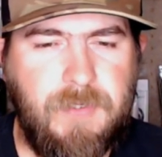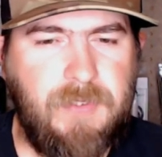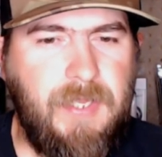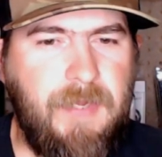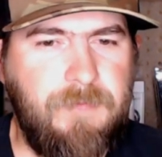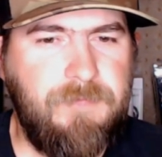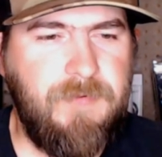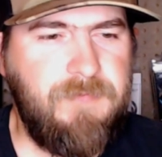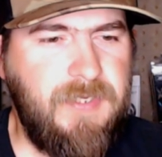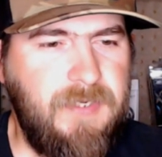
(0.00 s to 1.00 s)
Cloud
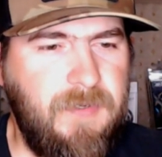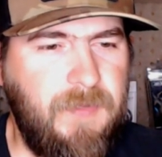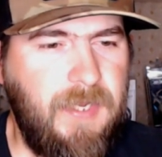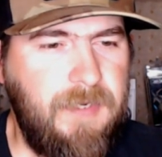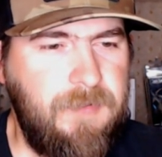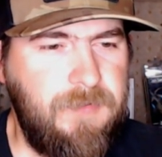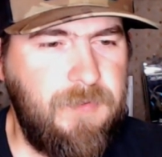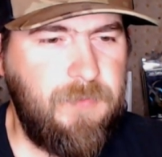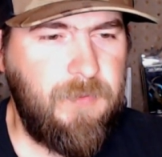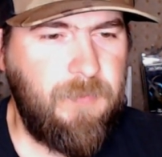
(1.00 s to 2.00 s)
fifteen on that and
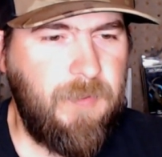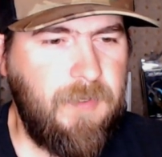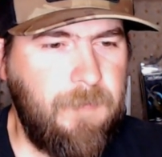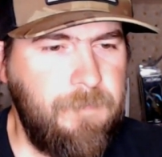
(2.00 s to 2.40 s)
do really well.